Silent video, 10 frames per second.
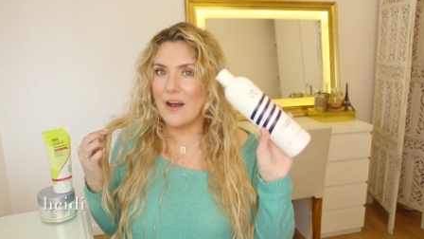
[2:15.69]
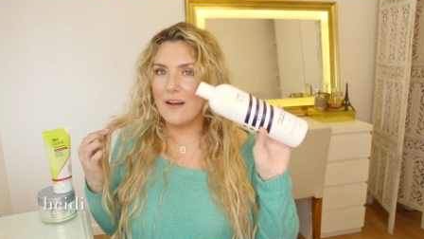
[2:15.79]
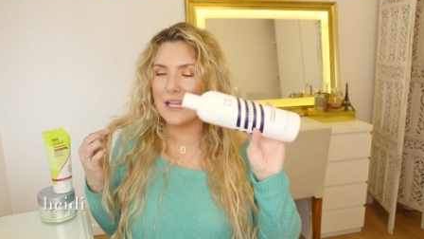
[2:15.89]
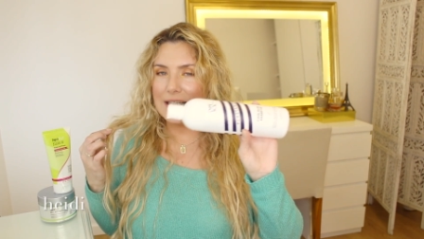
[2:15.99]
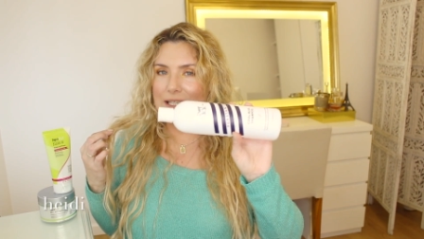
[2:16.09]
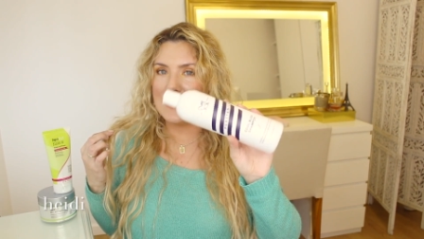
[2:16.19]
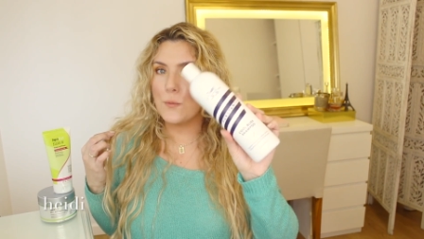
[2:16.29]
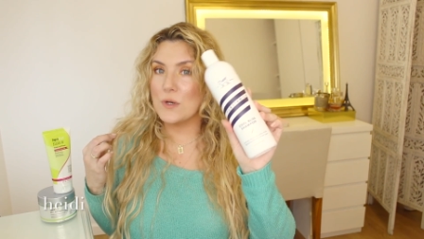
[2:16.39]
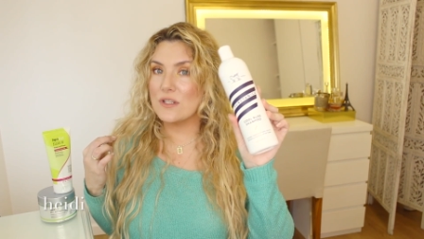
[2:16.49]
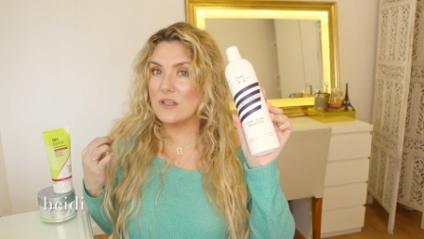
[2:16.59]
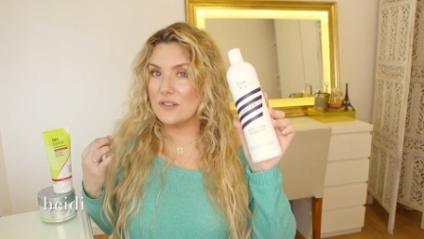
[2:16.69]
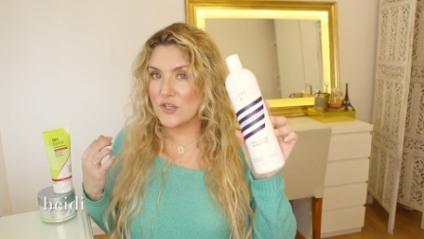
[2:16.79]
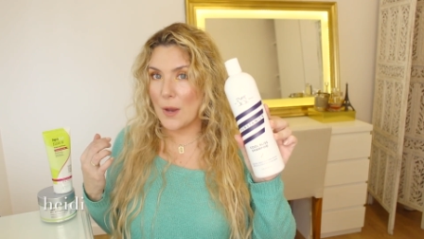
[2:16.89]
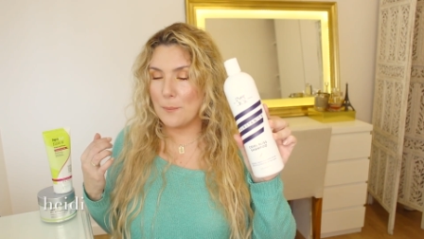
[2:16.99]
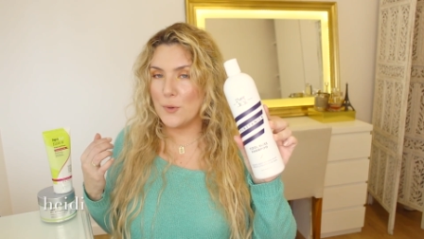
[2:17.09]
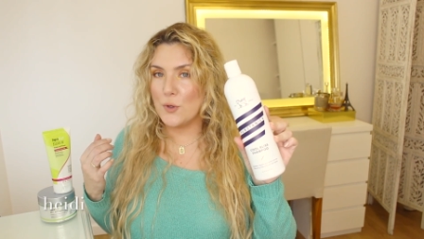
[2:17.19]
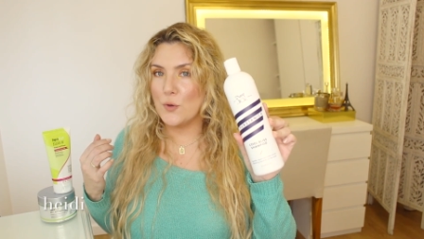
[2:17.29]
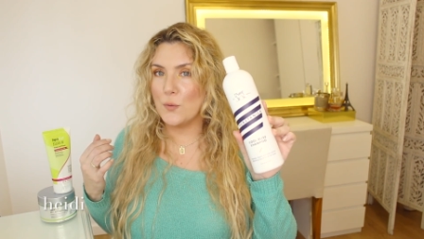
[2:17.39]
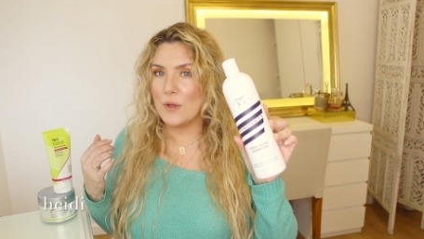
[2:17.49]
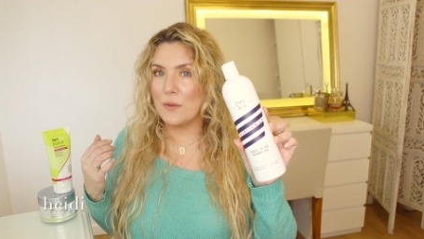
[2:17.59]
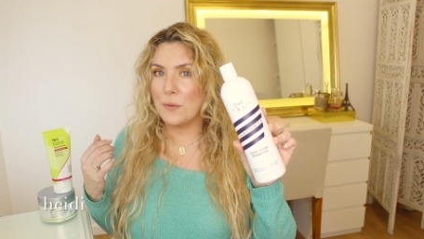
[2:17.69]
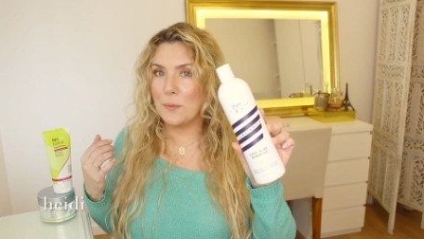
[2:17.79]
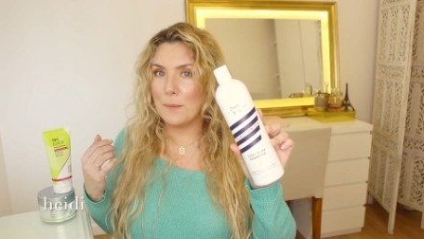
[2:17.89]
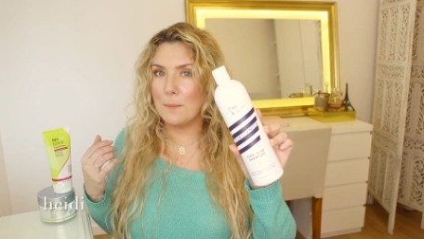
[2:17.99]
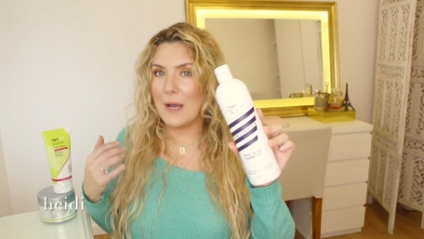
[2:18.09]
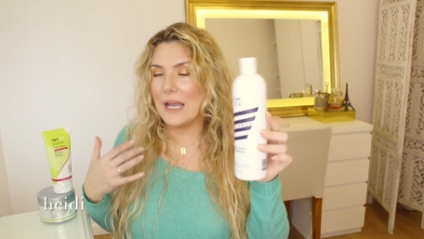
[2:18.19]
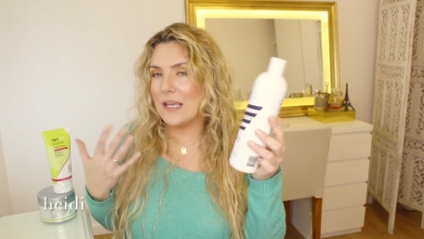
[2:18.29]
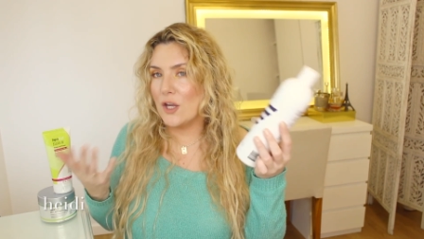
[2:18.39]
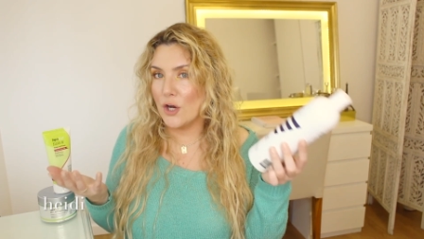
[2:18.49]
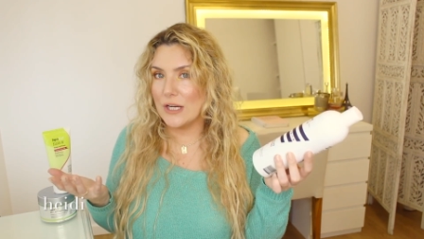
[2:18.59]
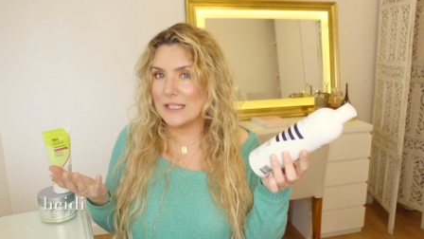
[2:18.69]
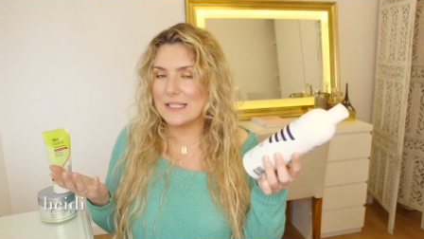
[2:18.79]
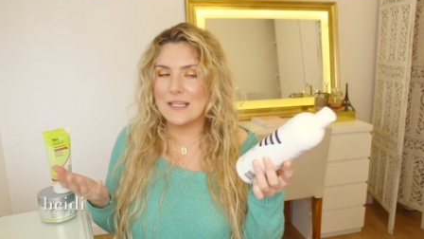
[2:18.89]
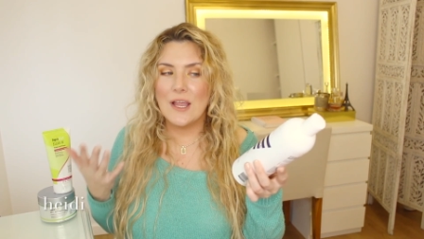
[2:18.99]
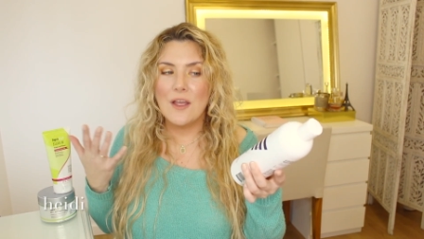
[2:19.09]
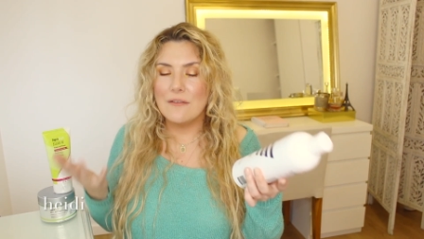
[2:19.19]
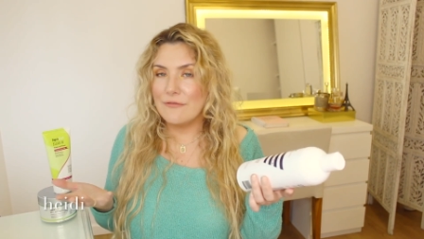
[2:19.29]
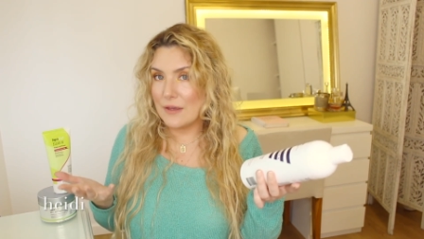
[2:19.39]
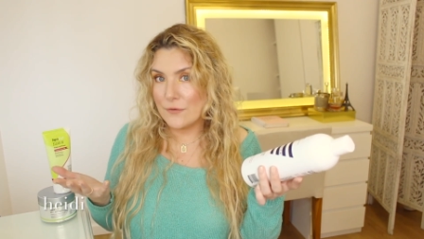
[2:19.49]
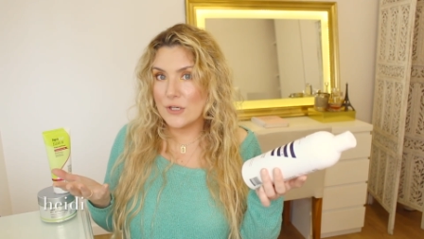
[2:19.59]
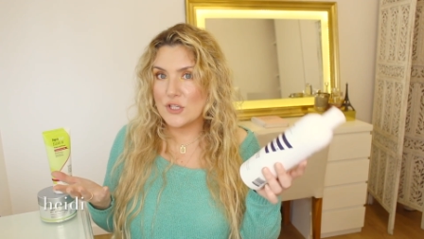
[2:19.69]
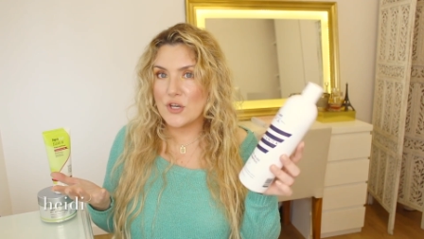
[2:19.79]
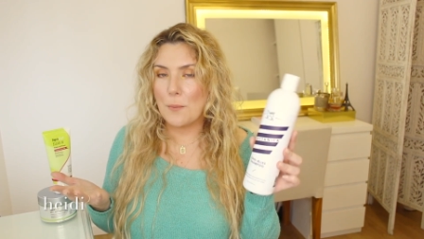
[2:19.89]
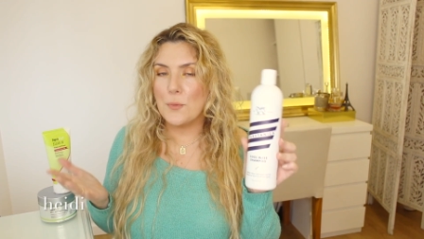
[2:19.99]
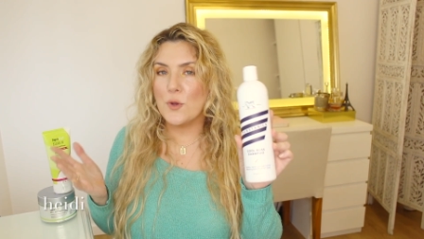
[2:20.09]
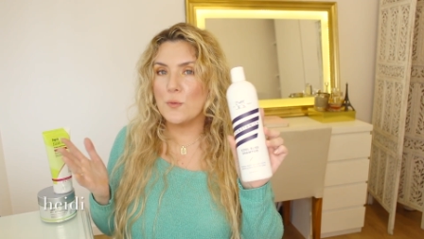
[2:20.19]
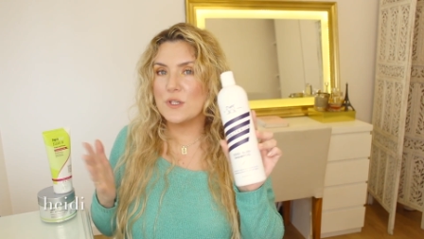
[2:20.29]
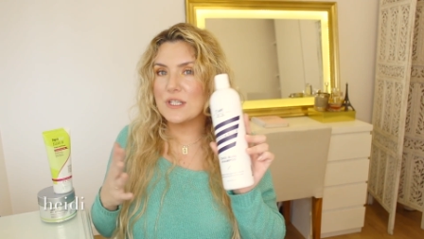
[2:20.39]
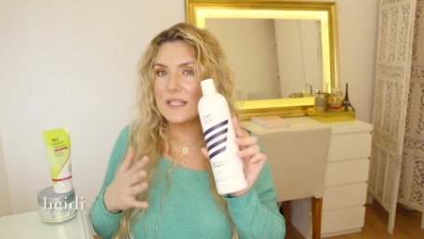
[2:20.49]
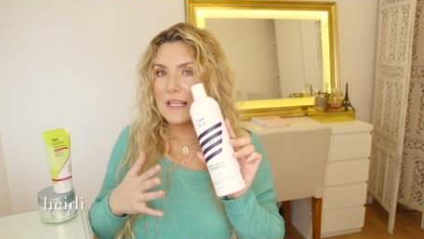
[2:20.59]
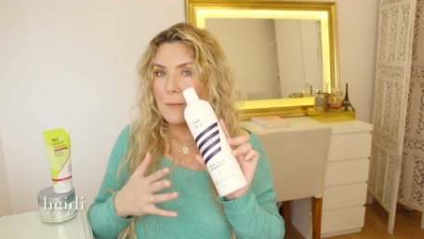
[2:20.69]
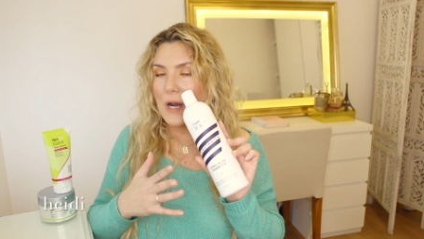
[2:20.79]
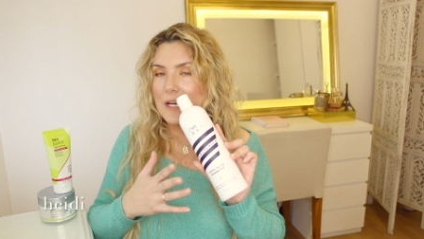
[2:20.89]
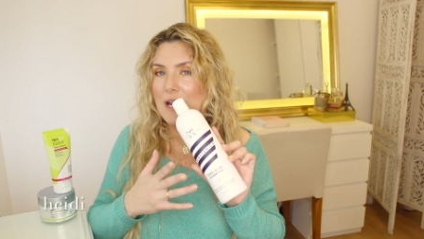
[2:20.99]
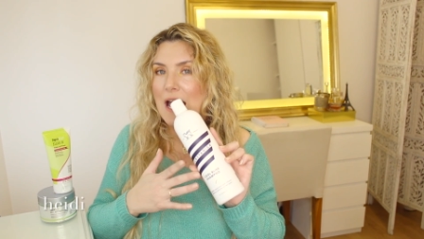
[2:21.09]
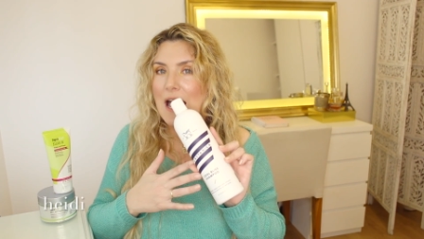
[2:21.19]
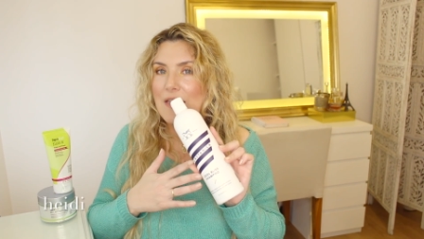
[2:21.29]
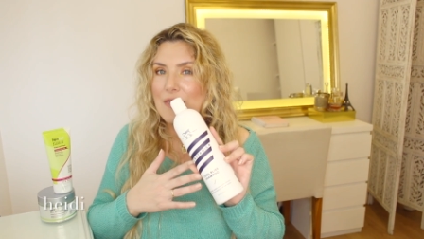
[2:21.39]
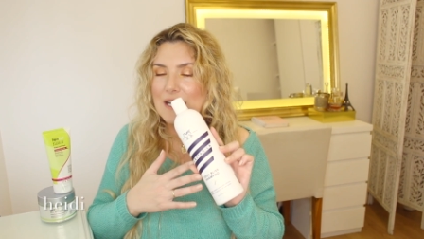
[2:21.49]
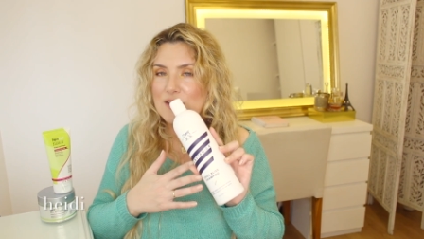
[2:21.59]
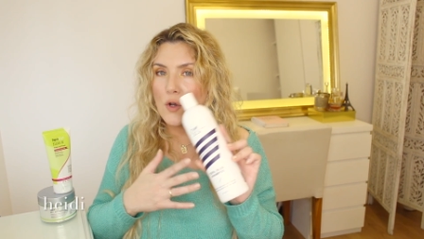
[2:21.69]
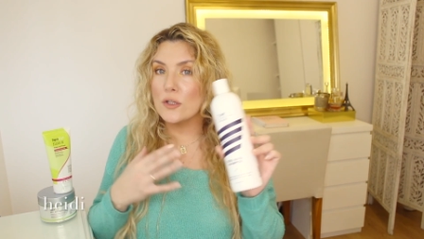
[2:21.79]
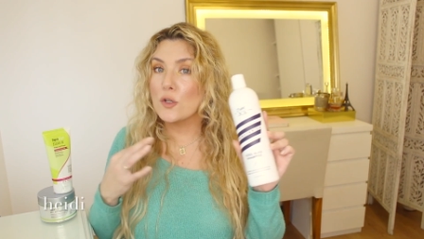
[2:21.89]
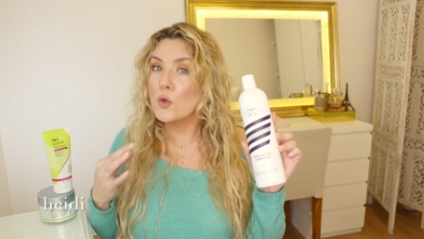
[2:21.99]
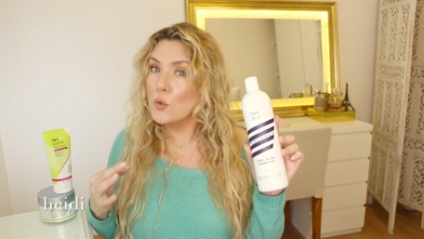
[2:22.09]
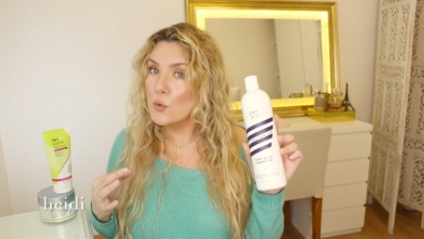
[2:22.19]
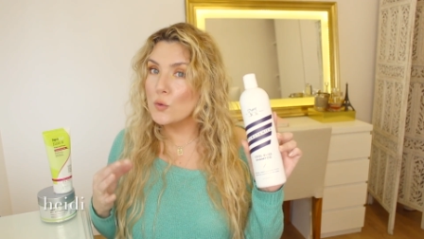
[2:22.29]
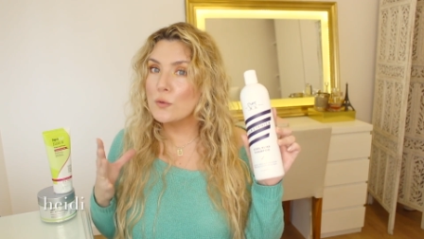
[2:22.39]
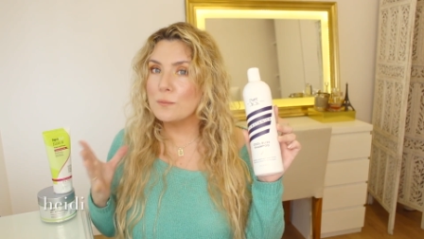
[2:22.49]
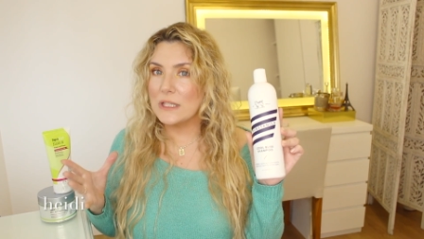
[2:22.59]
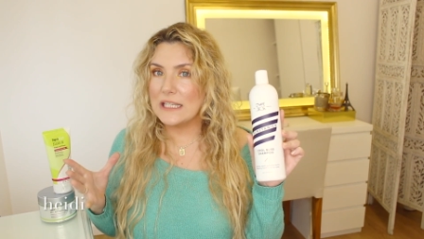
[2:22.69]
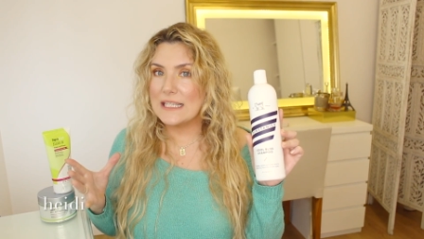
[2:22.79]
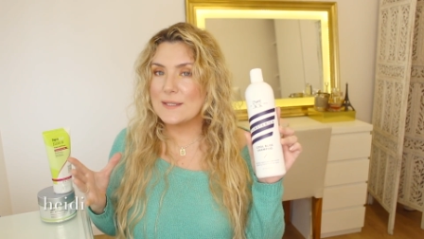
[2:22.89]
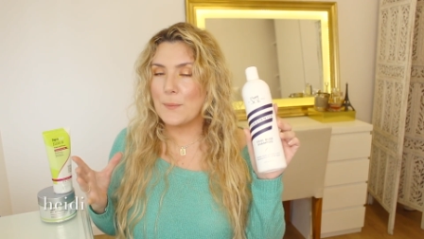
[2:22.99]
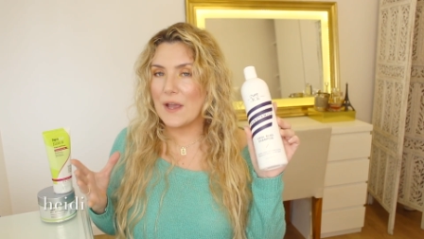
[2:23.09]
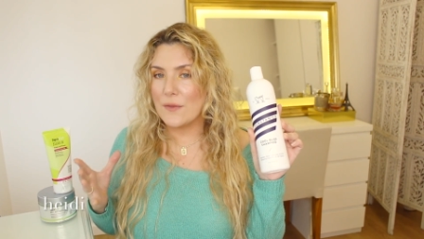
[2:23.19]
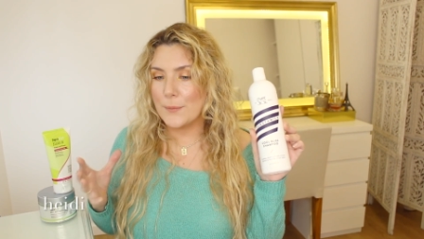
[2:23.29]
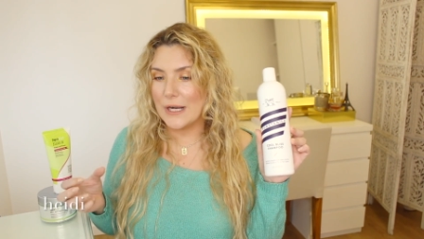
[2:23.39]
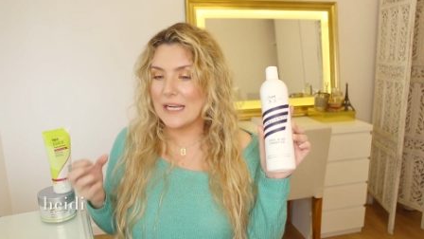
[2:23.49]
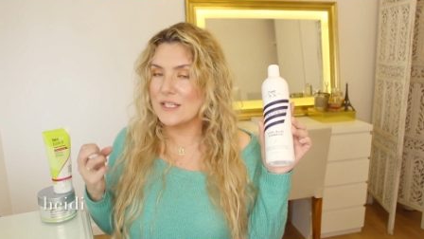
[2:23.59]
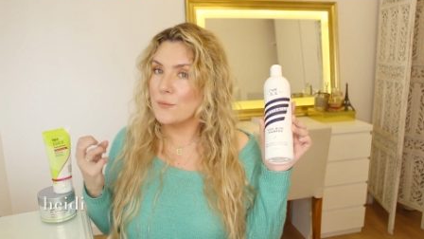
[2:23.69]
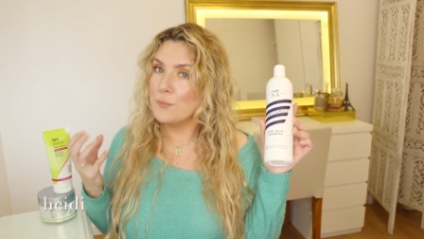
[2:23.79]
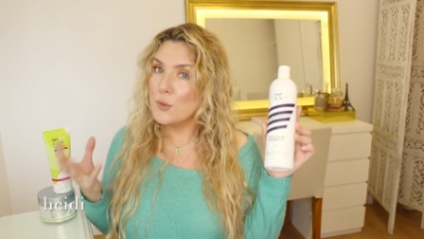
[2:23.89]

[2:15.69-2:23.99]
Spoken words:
All I did was shampoo with my current favorite shampoo, which is the one that's called Cool Blaze by the brand